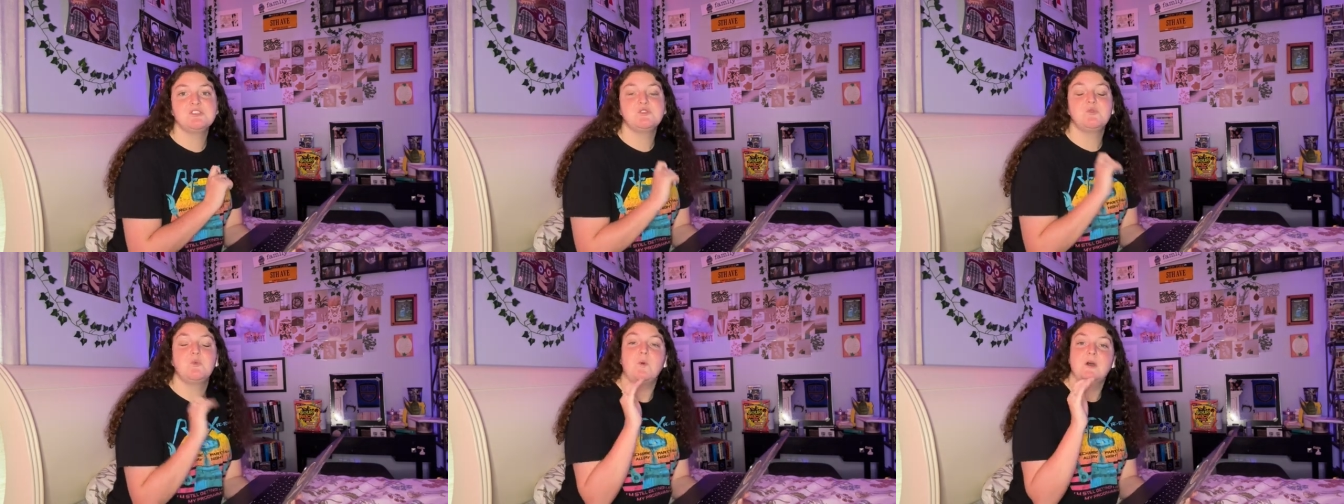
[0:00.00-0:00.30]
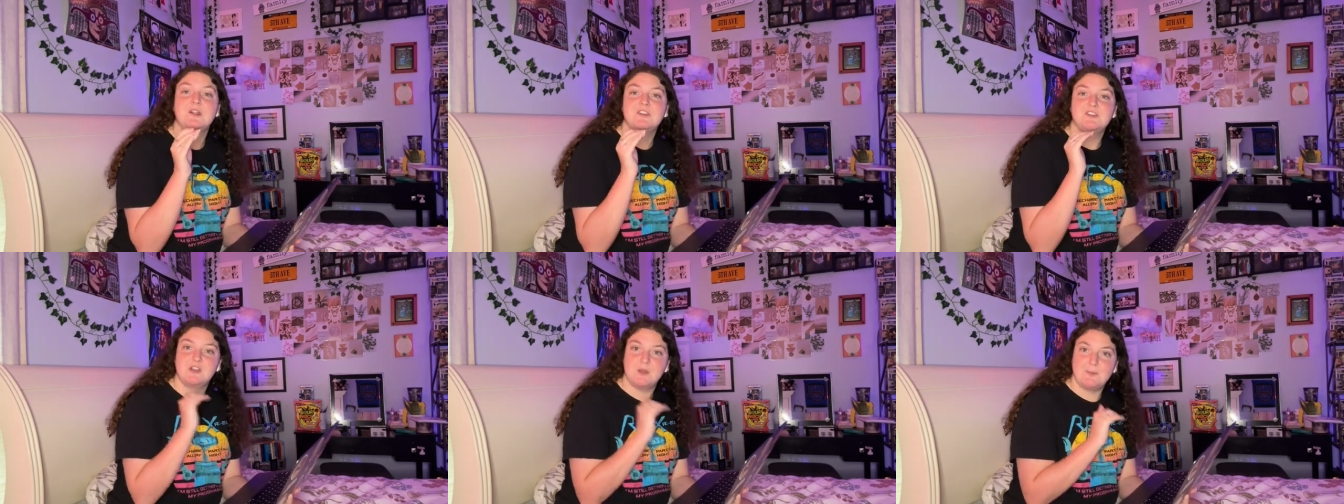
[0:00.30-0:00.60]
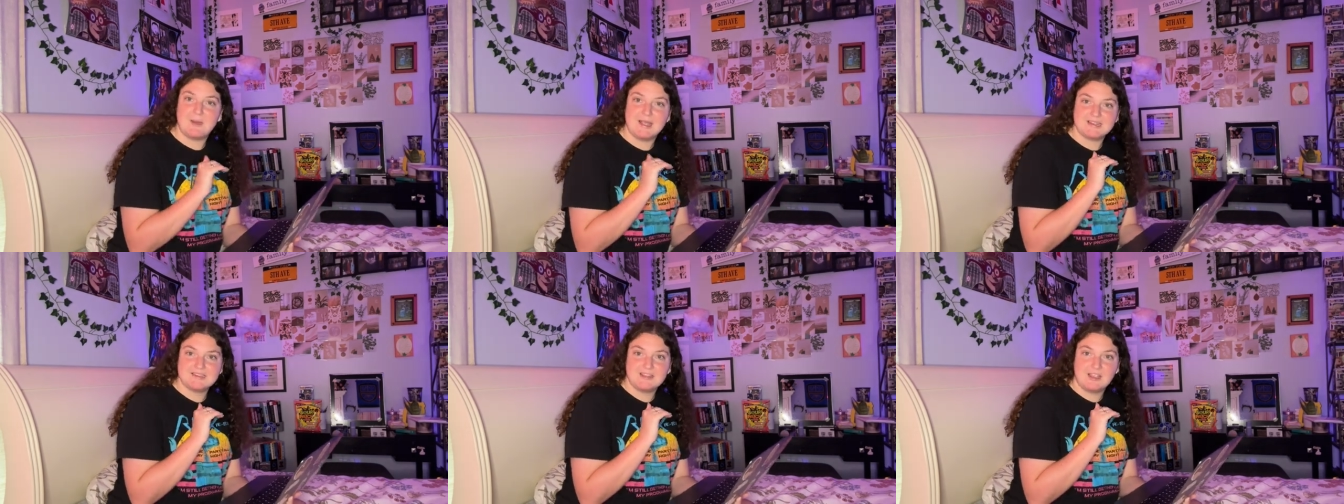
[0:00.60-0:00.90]
to want to go
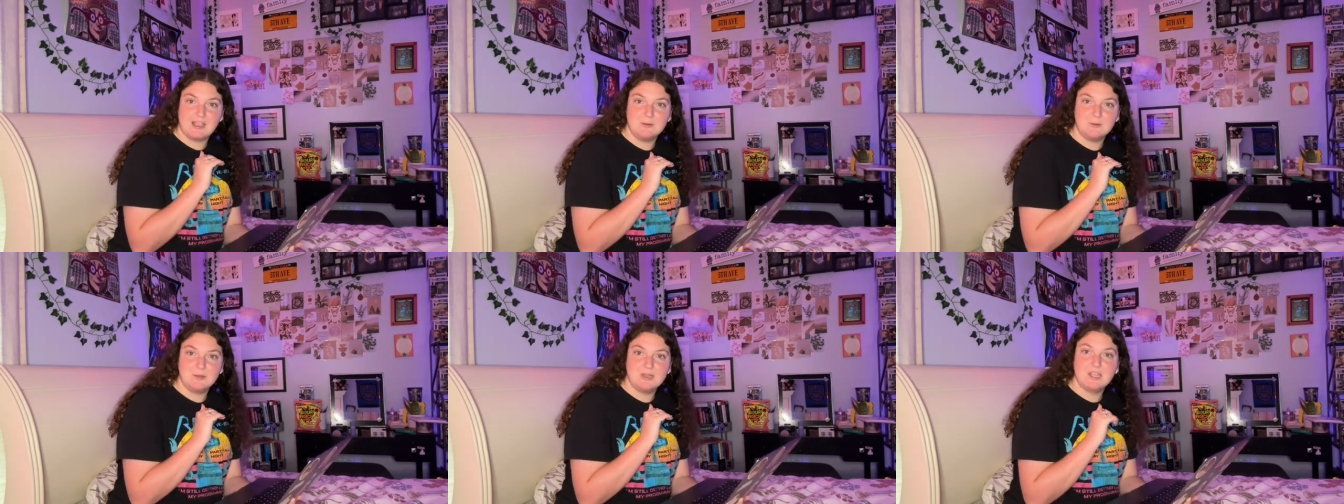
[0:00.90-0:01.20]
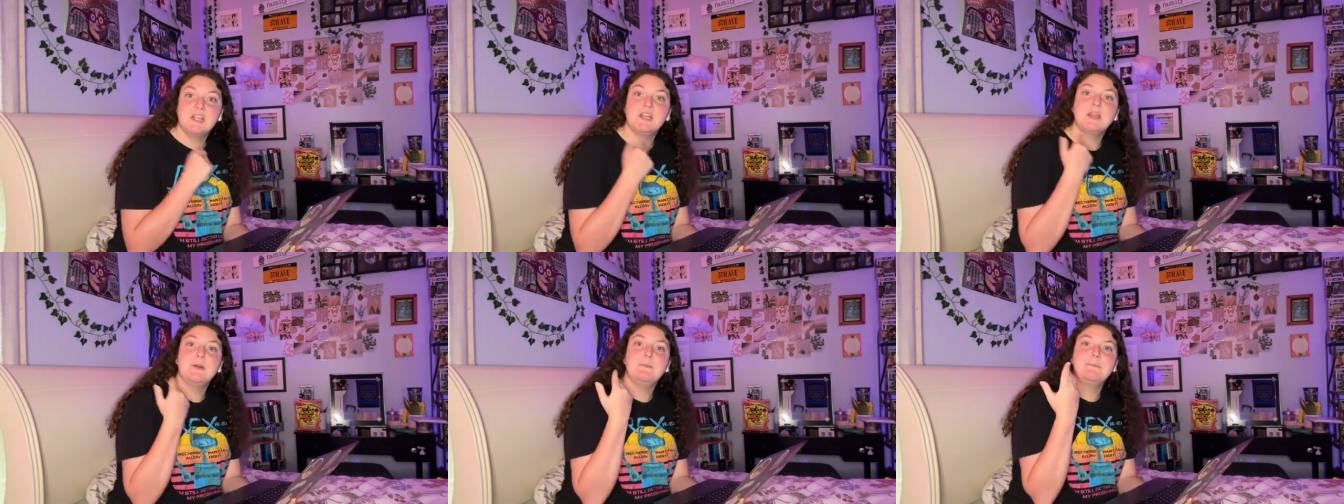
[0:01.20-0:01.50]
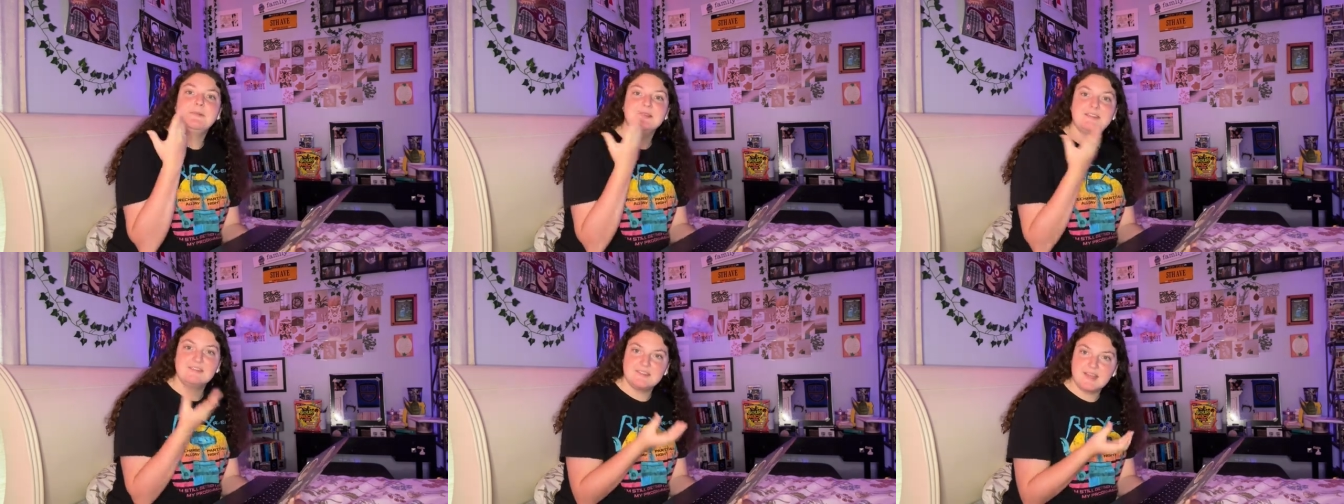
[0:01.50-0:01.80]
back to Animal Kingdom
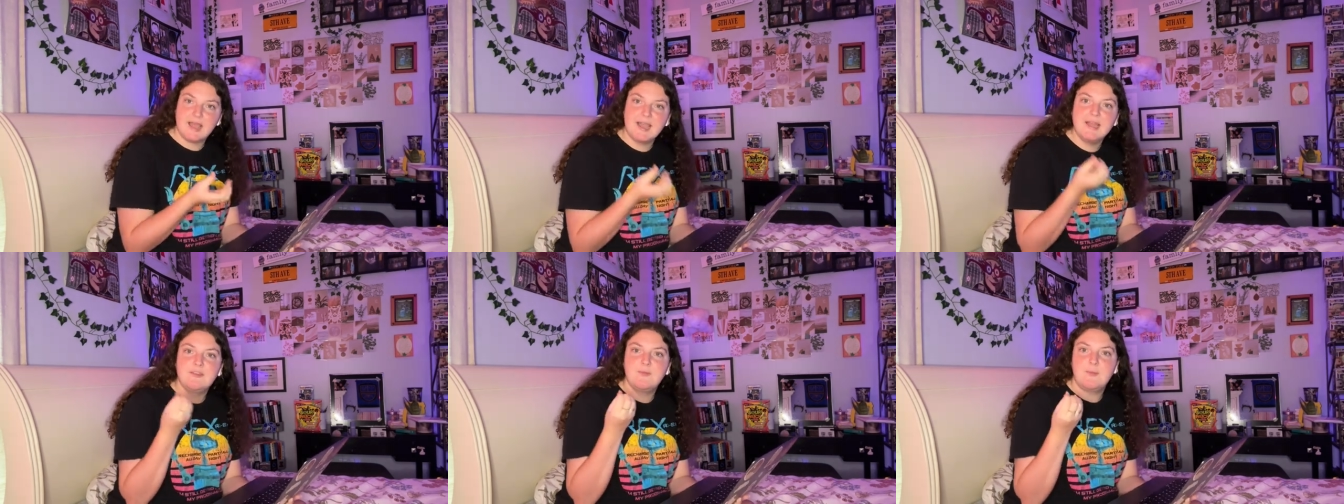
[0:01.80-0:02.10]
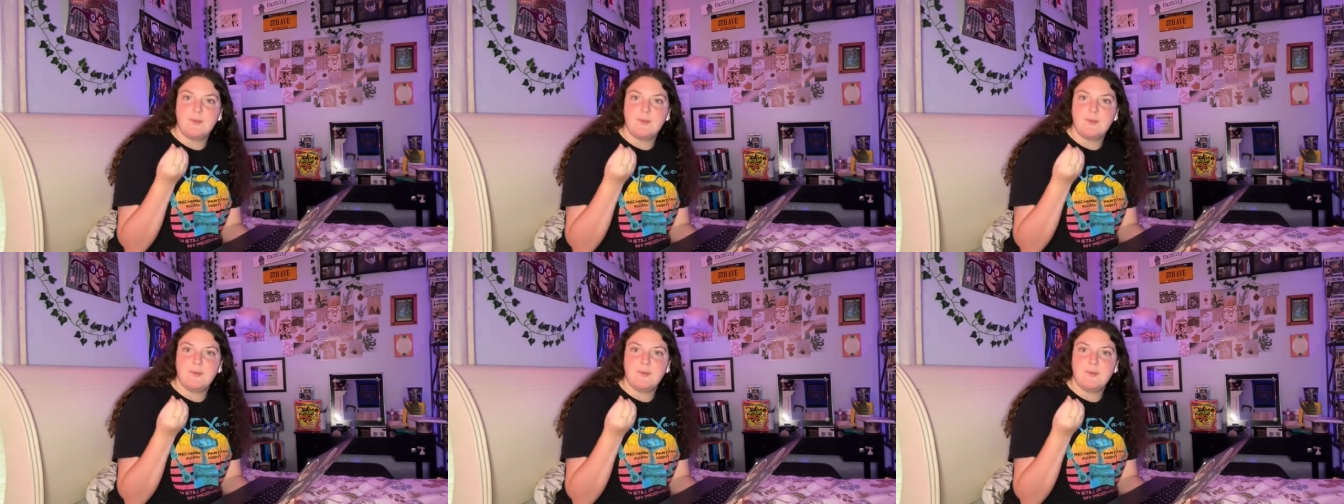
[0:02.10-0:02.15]
besides